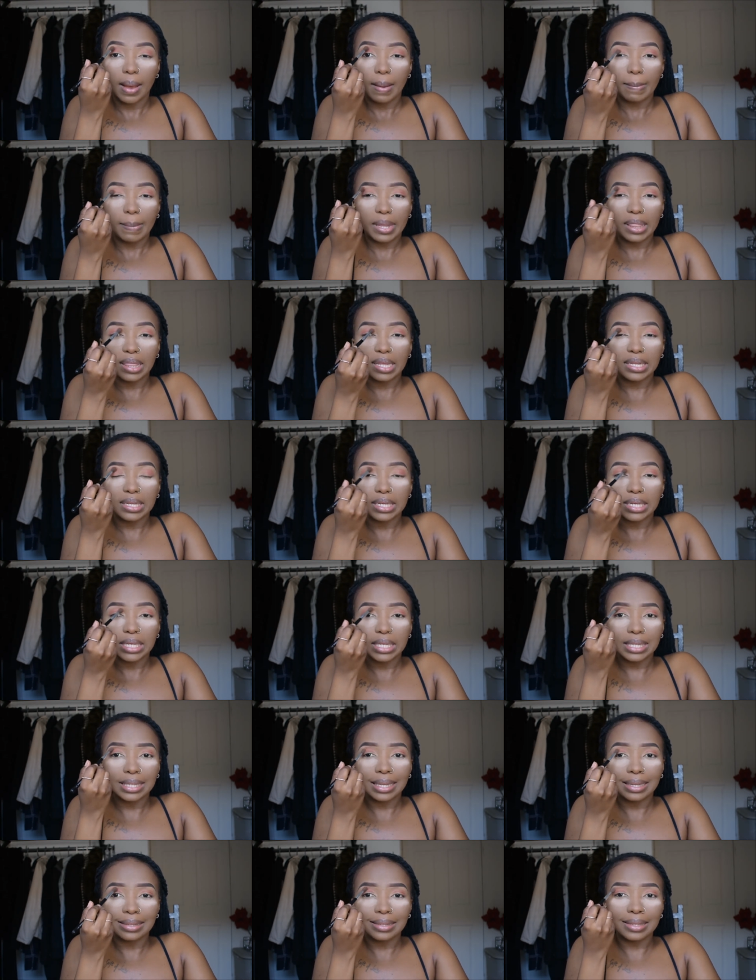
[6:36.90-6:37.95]
but then she
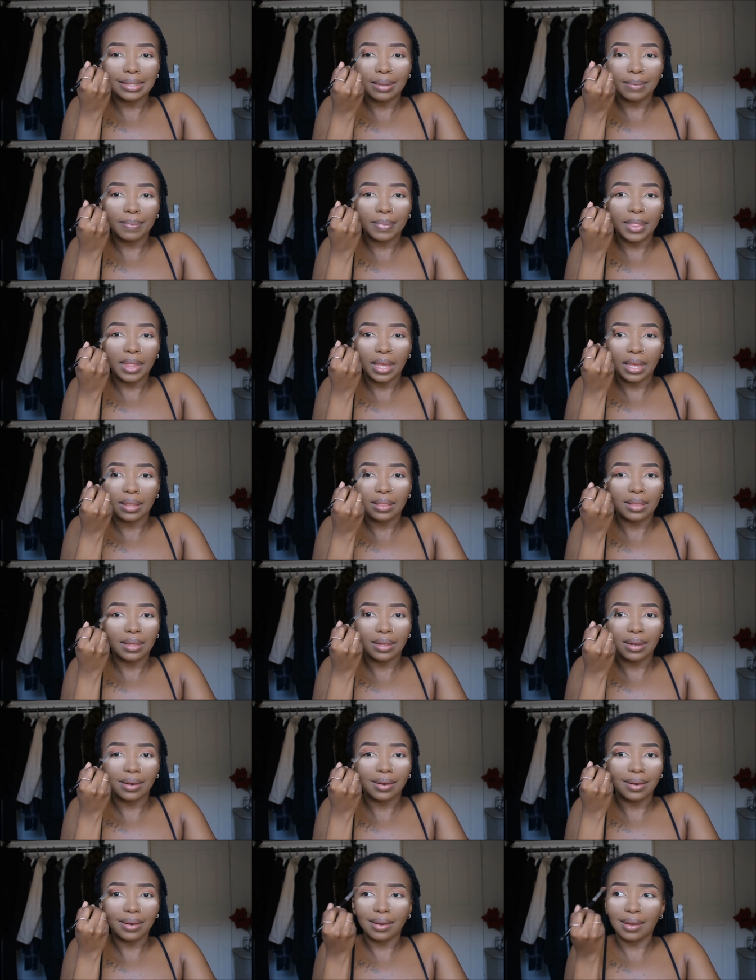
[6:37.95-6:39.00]
said something that
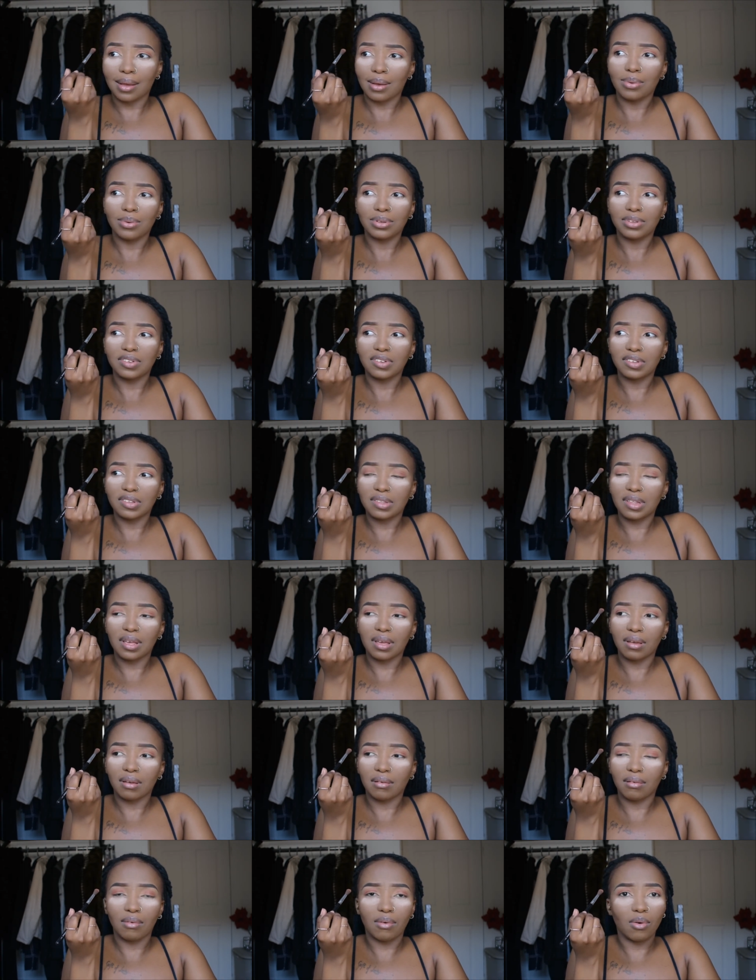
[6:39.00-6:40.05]
i was just
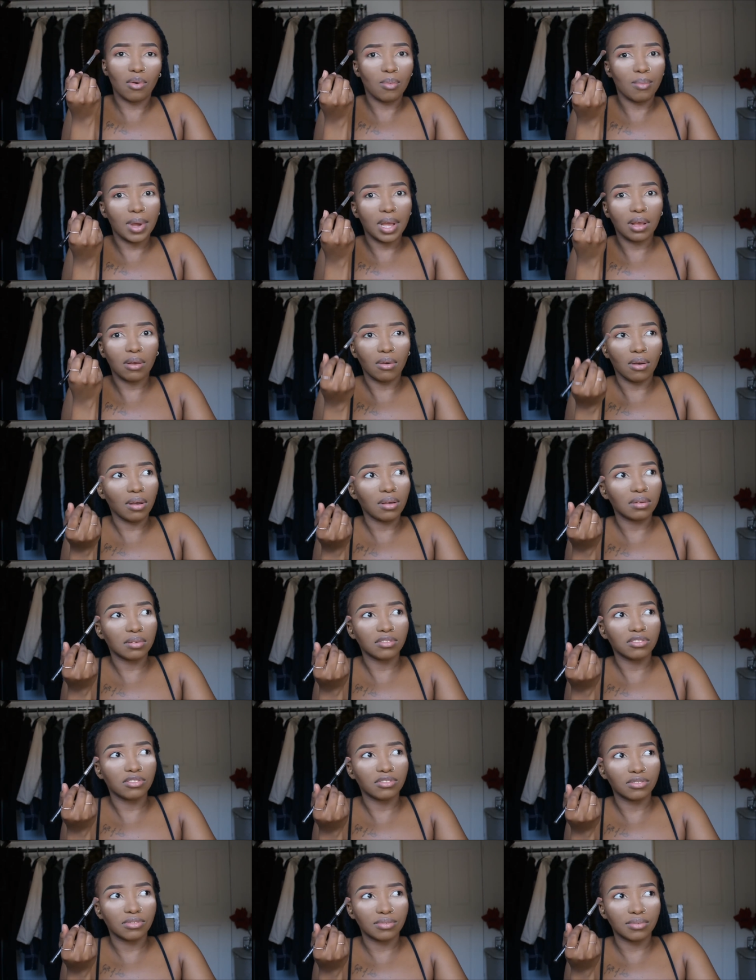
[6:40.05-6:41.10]
like oh my
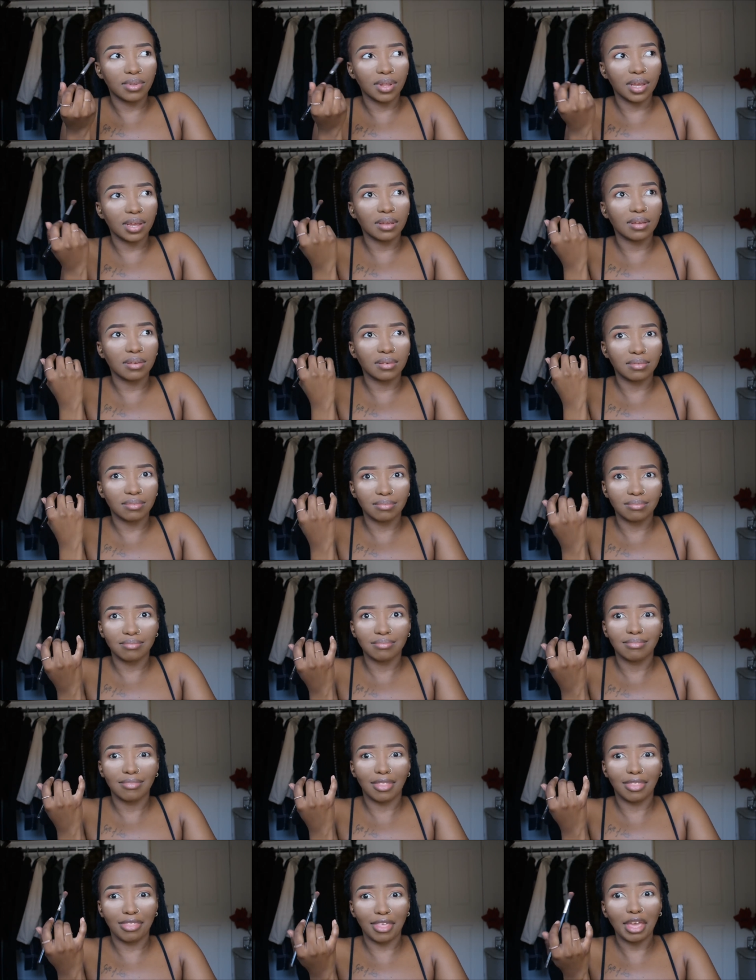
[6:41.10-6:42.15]
gosh like
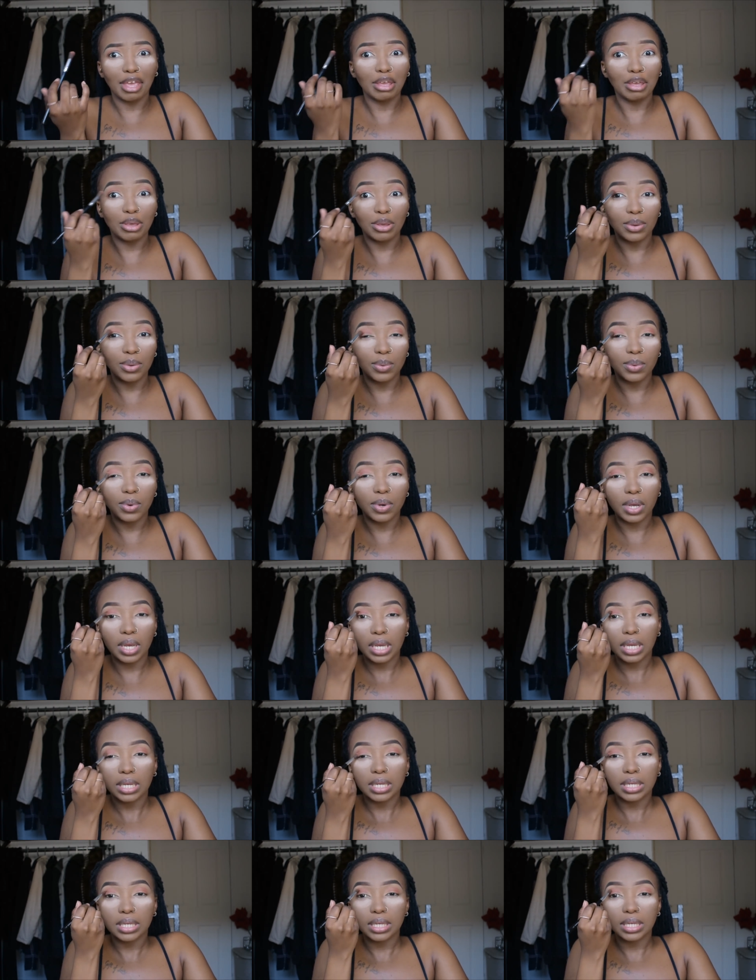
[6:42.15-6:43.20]
thank you
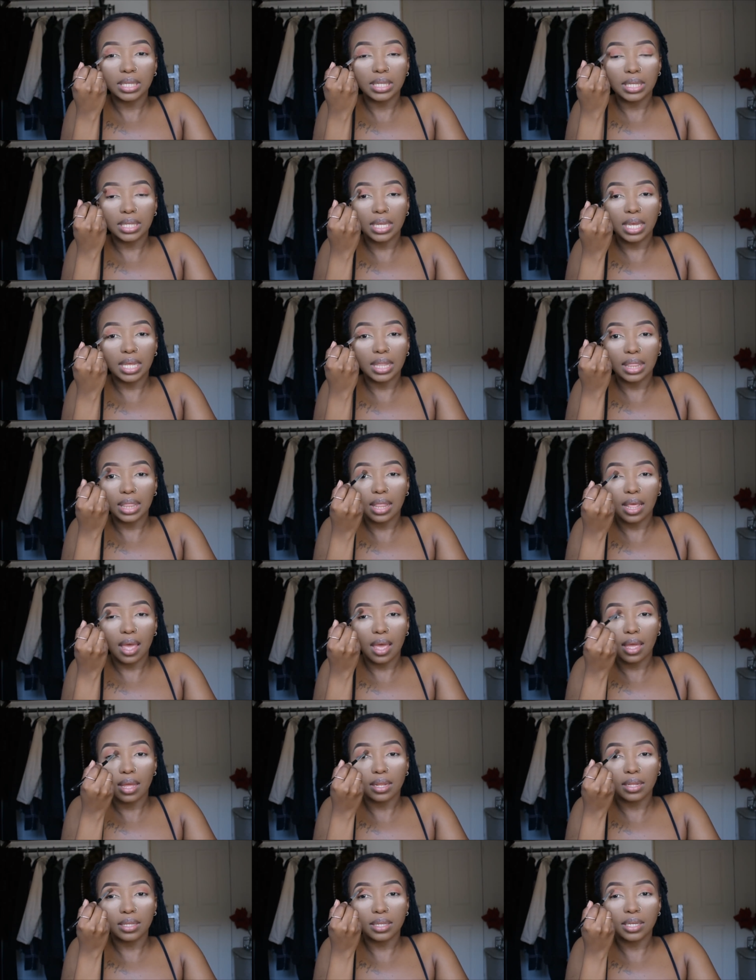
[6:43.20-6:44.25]
she said
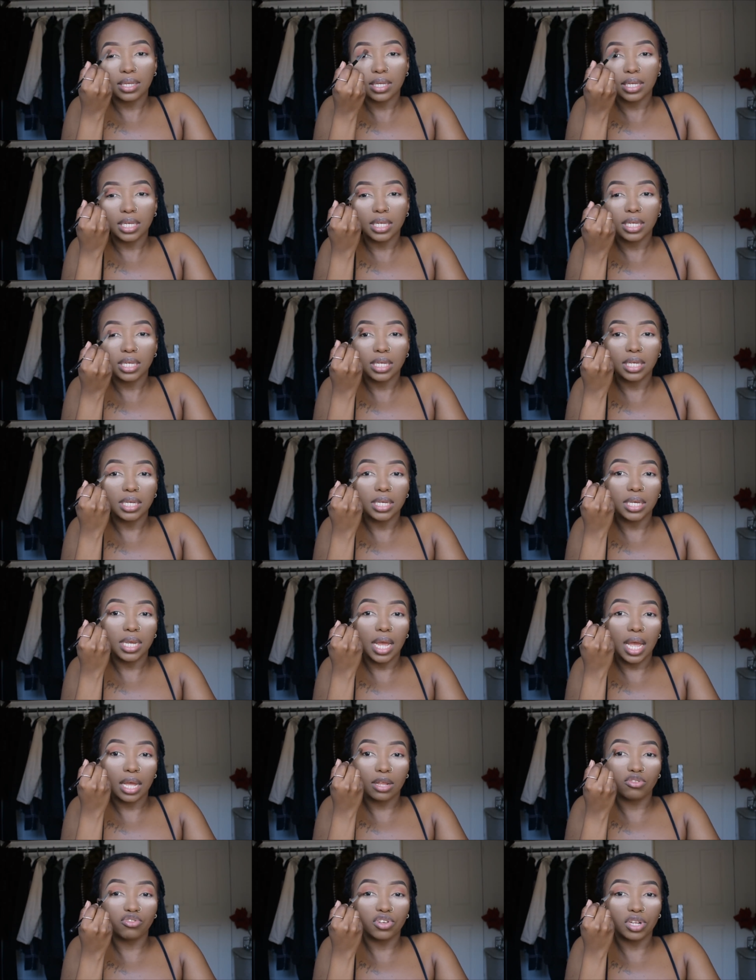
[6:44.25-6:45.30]
that she
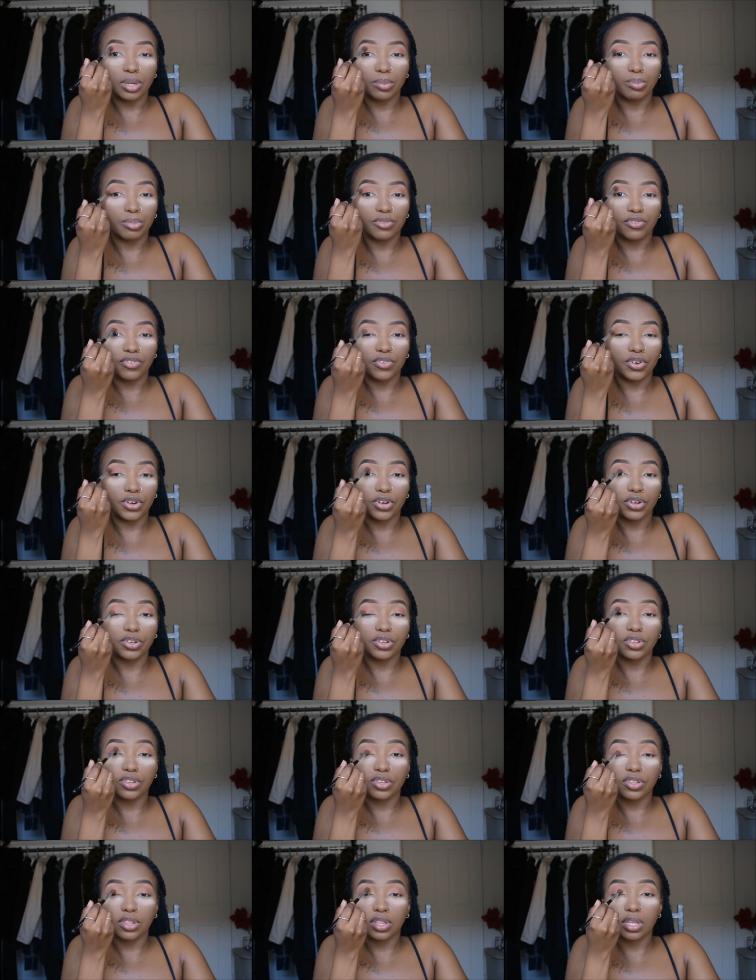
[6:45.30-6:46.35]
actually
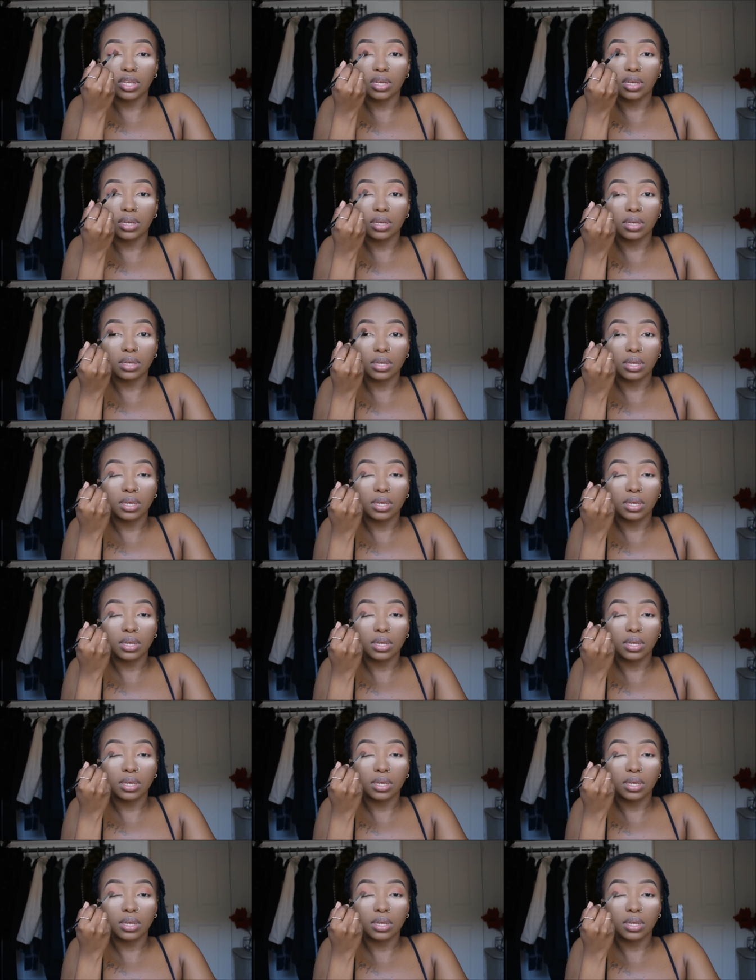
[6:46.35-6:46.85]
prefers the